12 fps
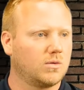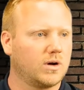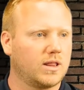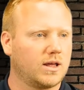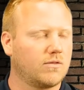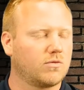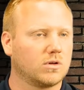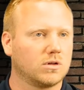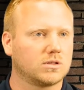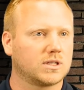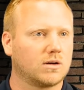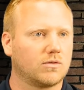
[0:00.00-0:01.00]
the way that everyone
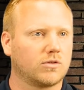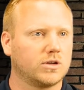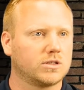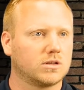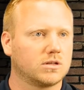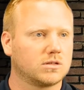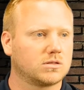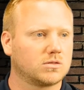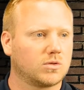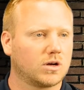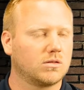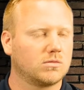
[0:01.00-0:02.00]
looks out for each other
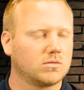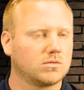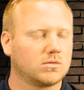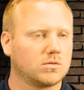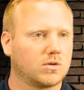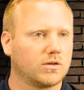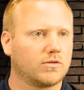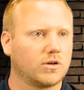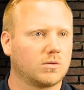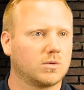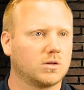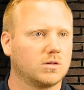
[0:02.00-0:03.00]
is quite
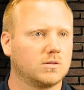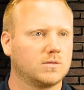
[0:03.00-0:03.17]
phenomenal.